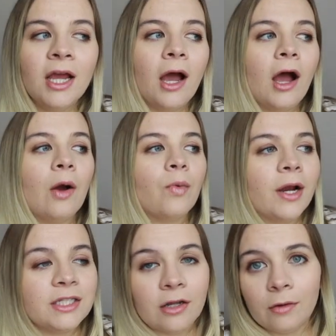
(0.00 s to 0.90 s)

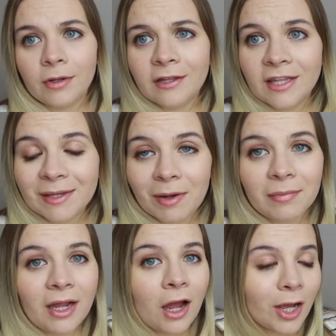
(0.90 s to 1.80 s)
where I start really thinking
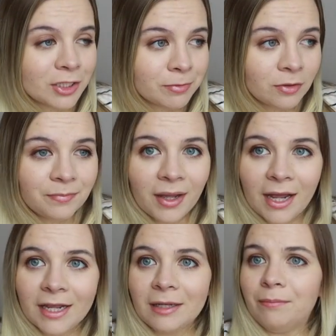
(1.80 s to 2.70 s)
about my hospital
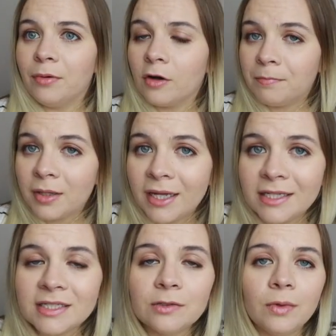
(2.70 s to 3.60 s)
bag and birth
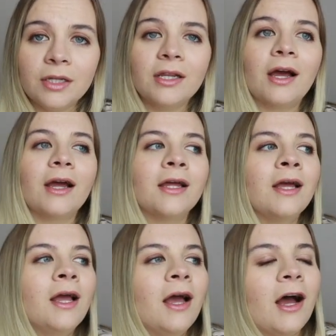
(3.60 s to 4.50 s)
plans and whatnot.
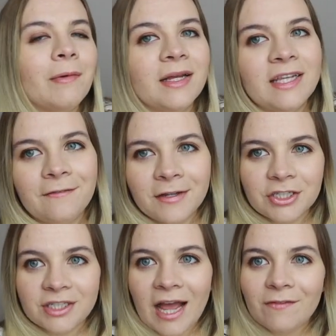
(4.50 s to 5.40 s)
I definitely
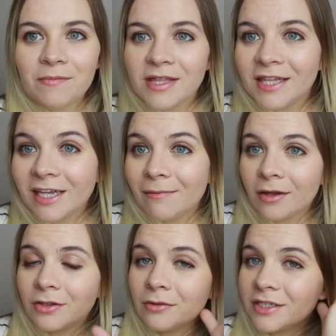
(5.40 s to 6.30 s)
just haven't been thinking
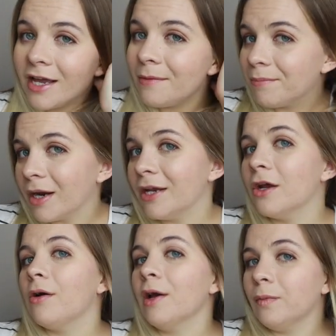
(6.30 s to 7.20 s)
about those yet, but I
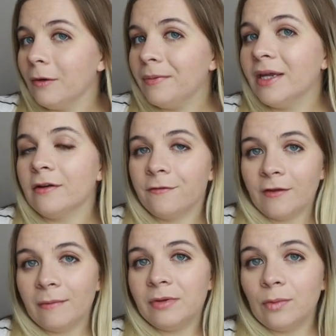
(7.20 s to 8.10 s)
know I will be in
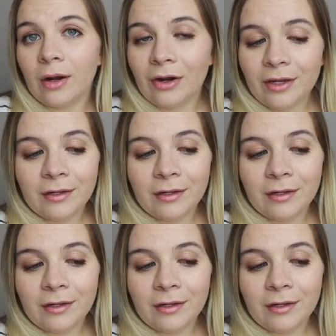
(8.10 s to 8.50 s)
February.